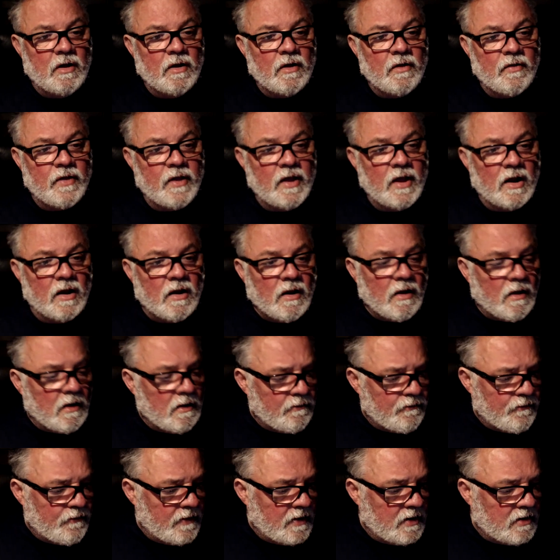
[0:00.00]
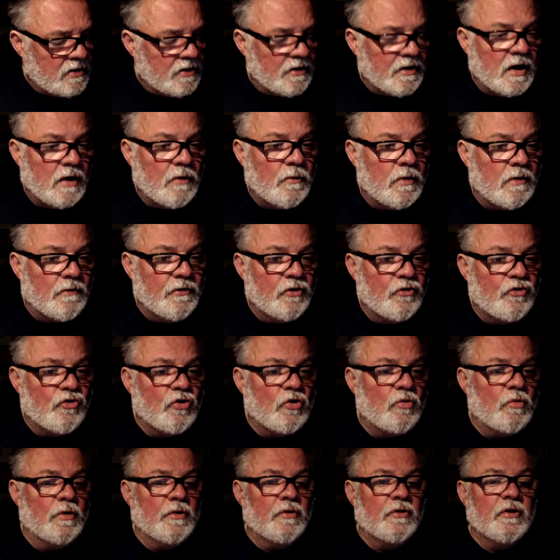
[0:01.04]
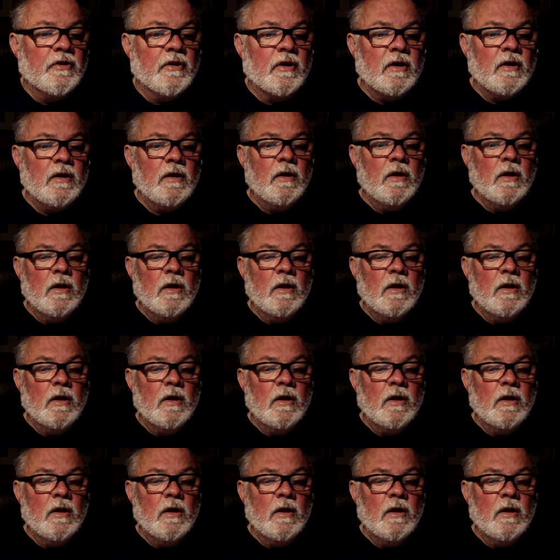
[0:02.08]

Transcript: the live feed tonight. We're having a short one tonight